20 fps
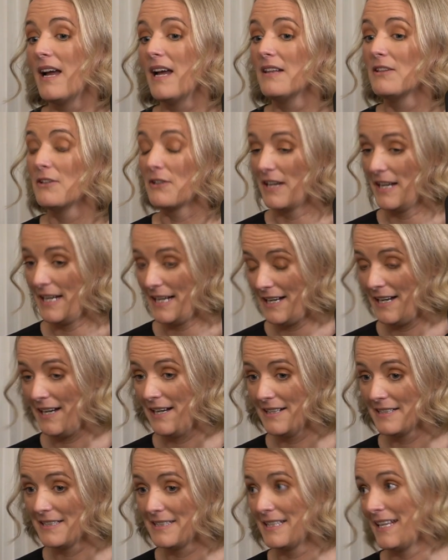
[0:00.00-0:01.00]
Look, I
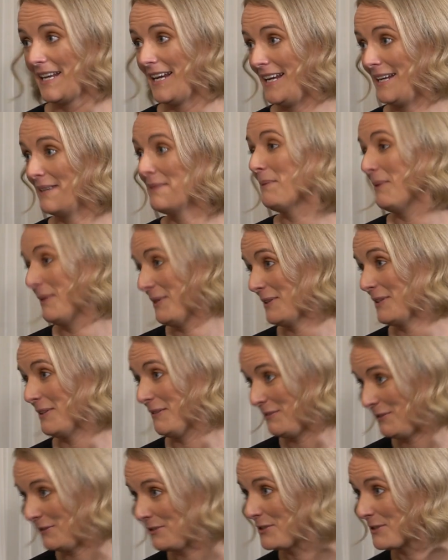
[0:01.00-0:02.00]
can't say what
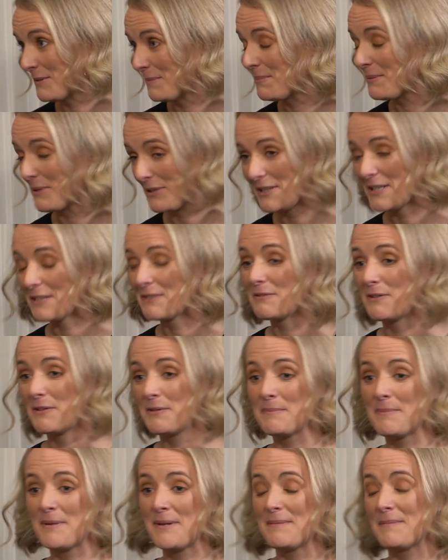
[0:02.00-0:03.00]
the future product
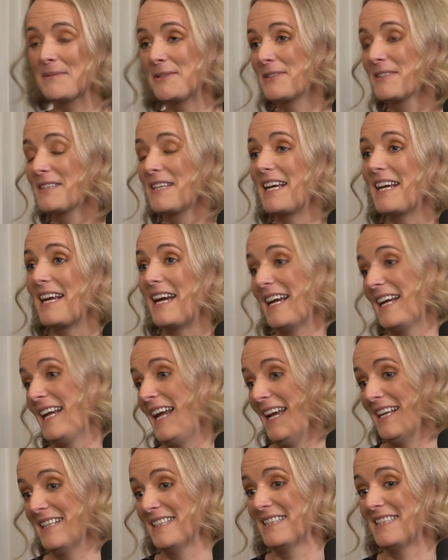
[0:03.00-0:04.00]
roadmap looks like. I
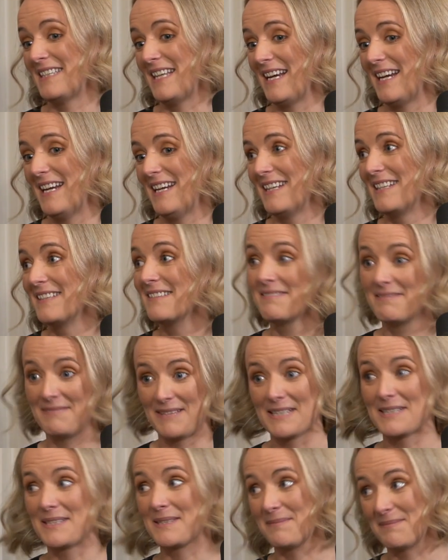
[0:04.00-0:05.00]
can say
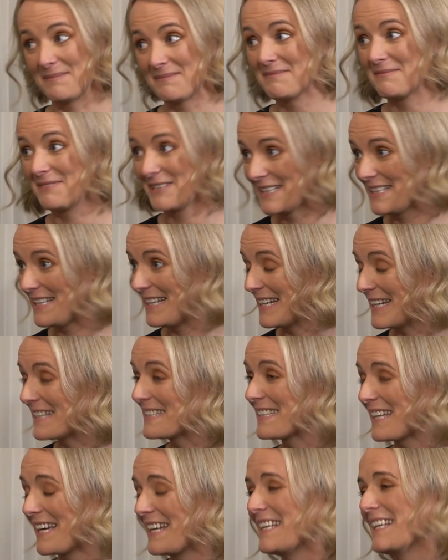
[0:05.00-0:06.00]
there's some really
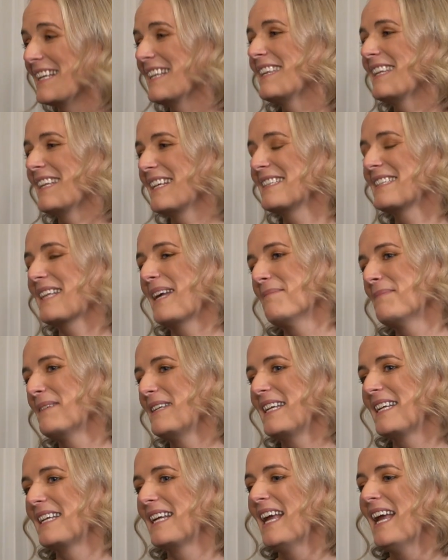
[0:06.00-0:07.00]
exciting things
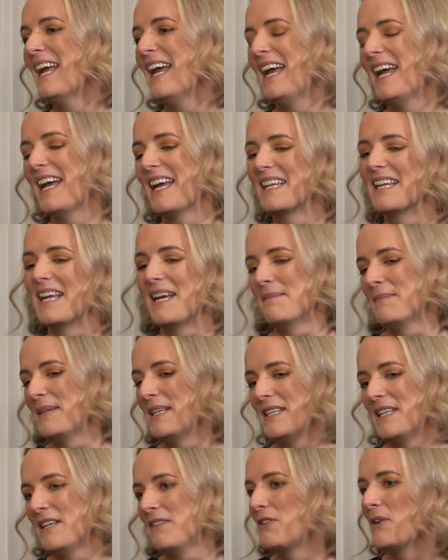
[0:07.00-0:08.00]
happening. And I
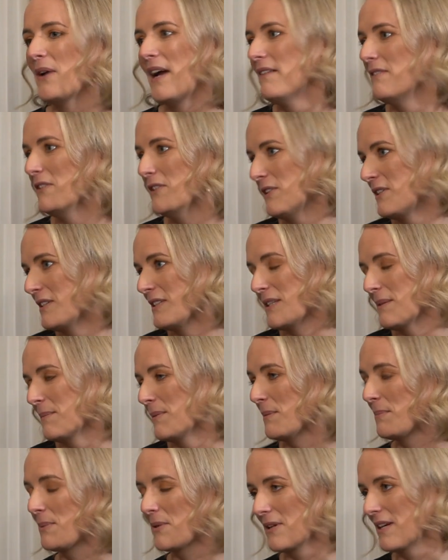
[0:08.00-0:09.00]
mean, if you have a look at
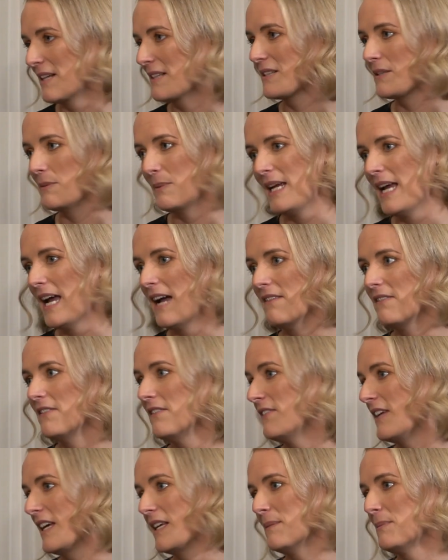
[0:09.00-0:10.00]
some of the products that we have
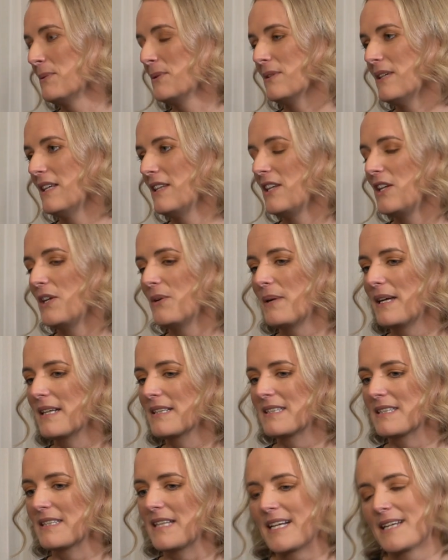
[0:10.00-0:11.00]
available in the
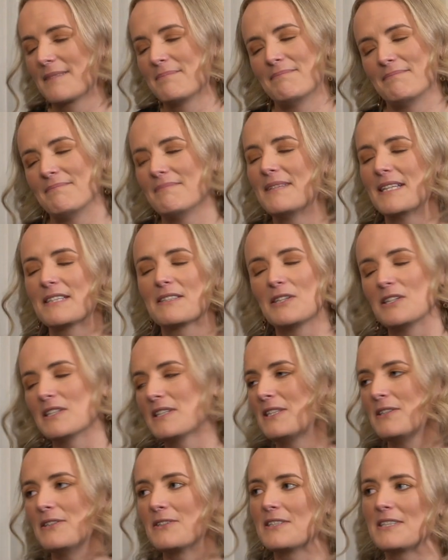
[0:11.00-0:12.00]
US, like there's
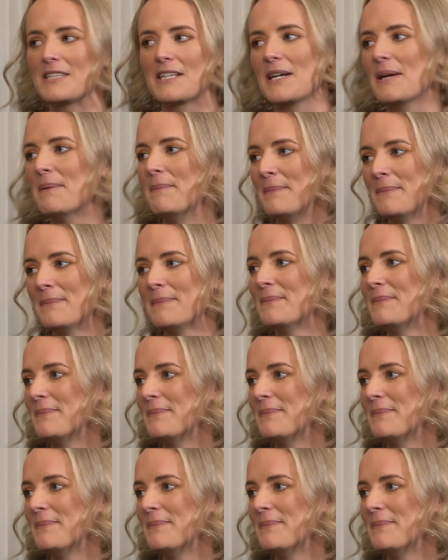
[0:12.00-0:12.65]
lots still to come.